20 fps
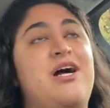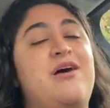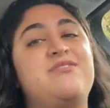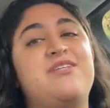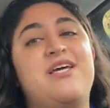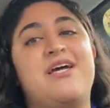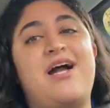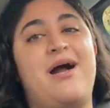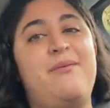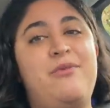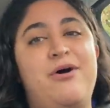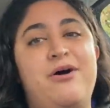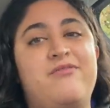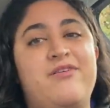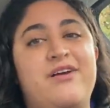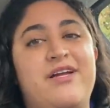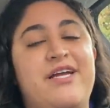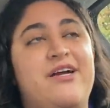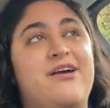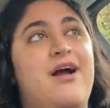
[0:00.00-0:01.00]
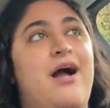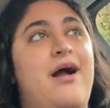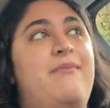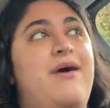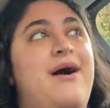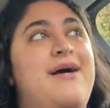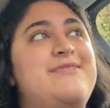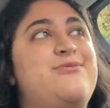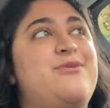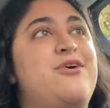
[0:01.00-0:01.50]
was like, I'm over here. I
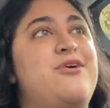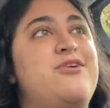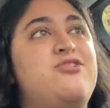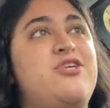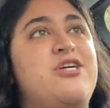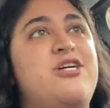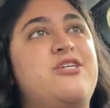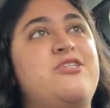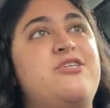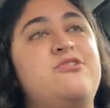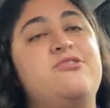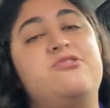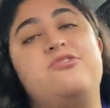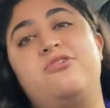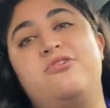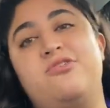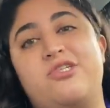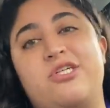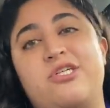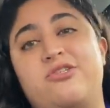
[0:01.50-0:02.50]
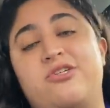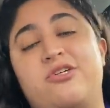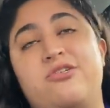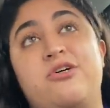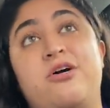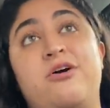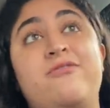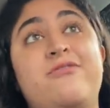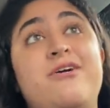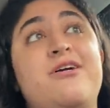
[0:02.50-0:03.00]
might as well go to Trader Joe's. There's no Trader Joe's
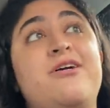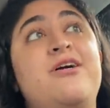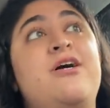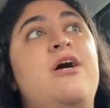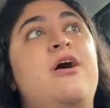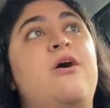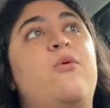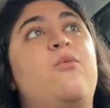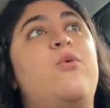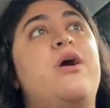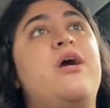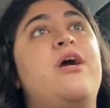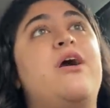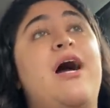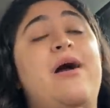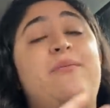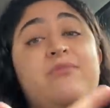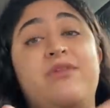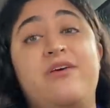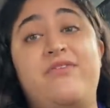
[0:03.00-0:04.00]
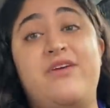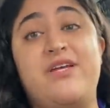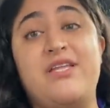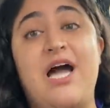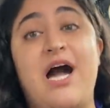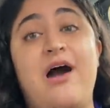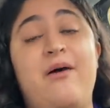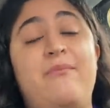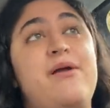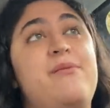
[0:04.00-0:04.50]
over where I'm living
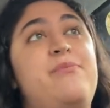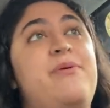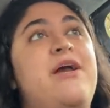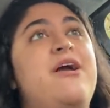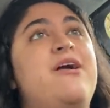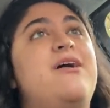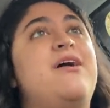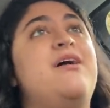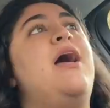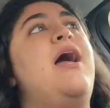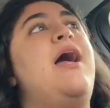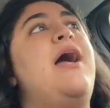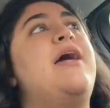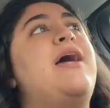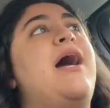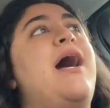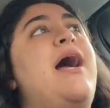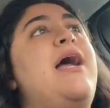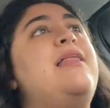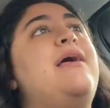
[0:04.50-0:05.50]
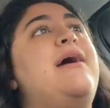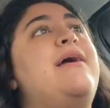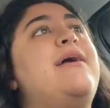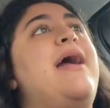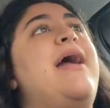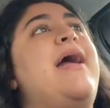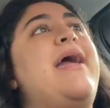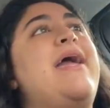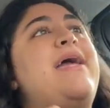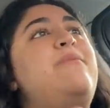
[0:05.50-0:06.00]
now, my parents. And I
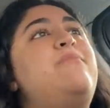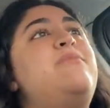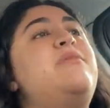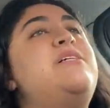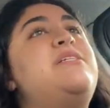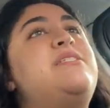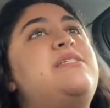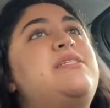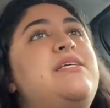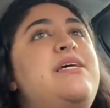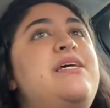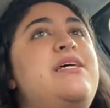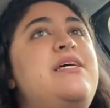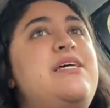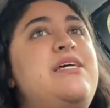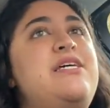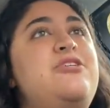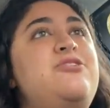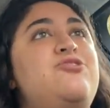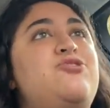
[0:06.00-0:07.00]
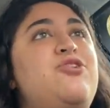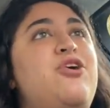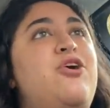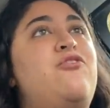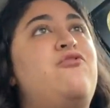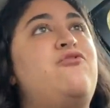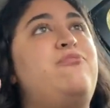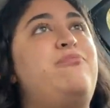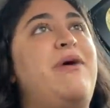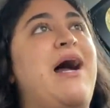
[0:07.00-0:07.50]
like aimlessly
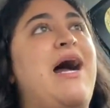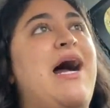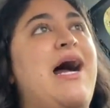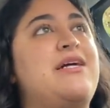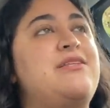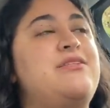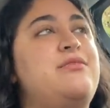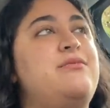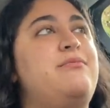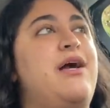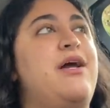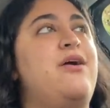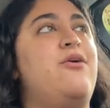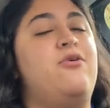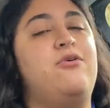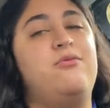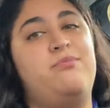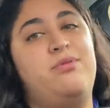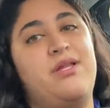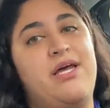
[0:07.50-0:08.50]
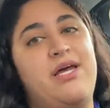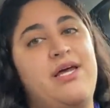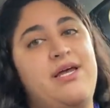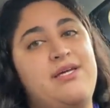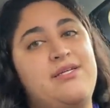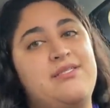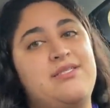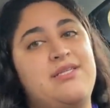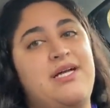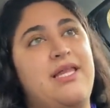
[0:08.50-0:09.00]
drove back to my old
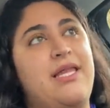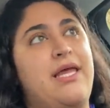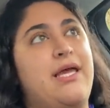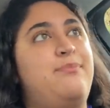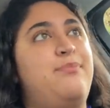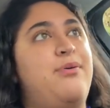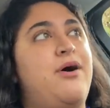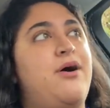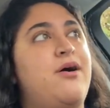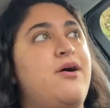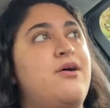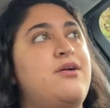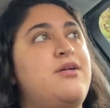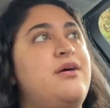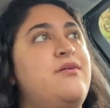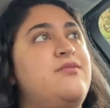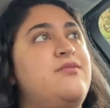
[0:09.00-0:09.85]
place and I like parked and I was